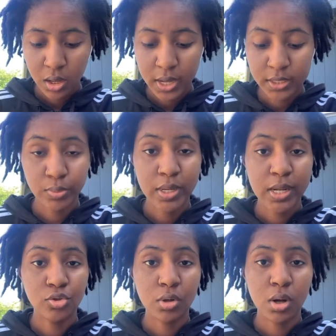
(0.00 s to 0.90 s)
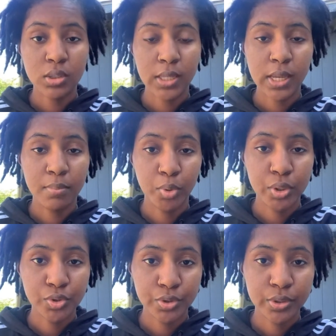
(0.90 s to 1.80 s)
as well as draws in
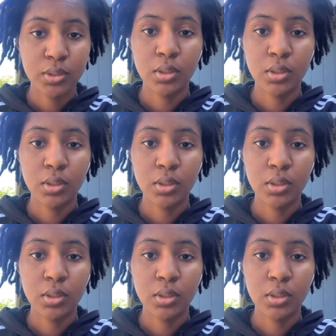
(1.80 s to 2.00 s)
moisture.